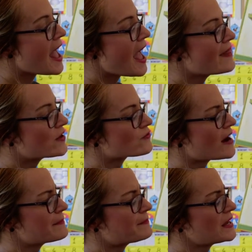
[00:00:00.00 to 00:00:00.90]
and the
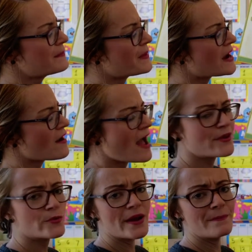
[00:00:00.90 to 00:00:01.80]
great big bear
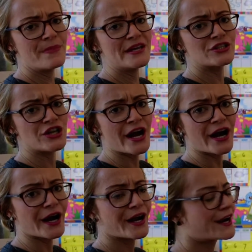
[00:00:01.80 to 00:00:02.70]
had a great big
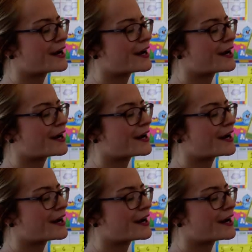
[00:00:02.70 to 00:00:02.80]
chair.